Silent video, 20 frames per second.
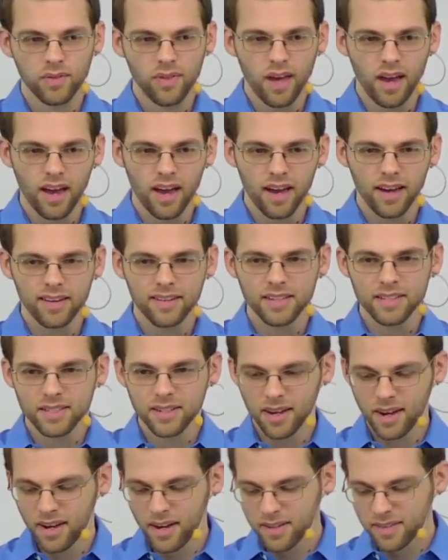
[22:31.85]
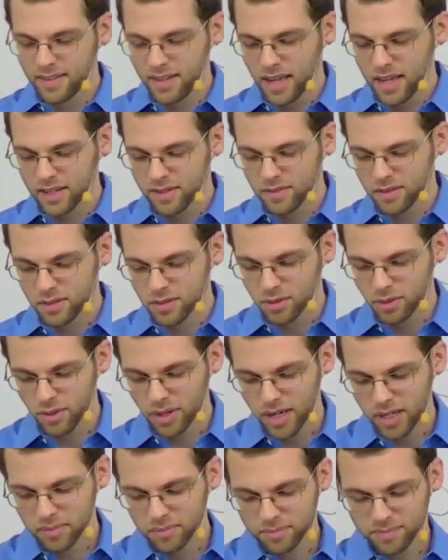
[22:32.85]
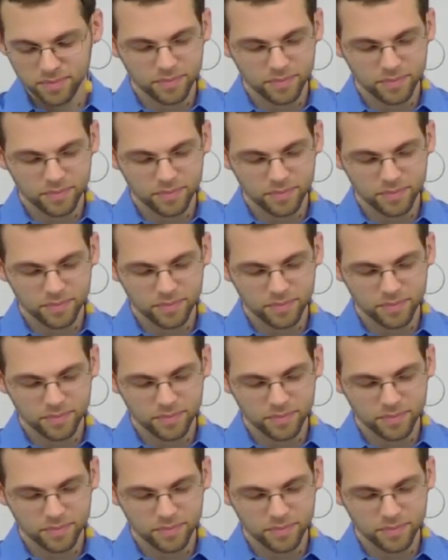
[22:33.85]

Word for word: that is not the end of the story.